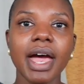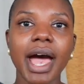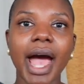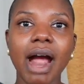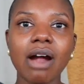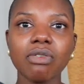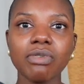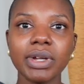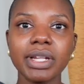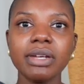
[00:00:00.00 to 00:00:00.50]

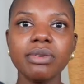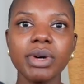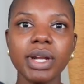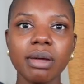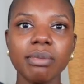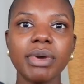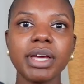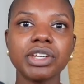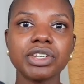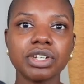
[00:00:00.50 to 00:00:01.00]
I really
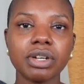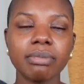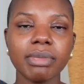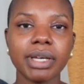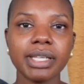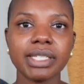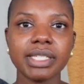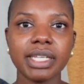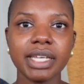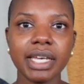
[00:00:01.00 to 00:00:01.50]
wanna make sure
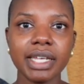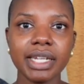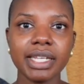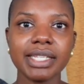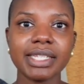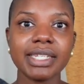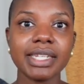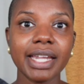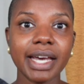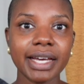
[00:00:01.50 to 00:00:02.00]
my skin
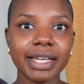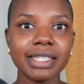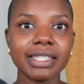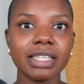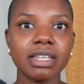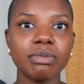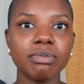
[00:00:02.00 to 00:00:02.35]
is nice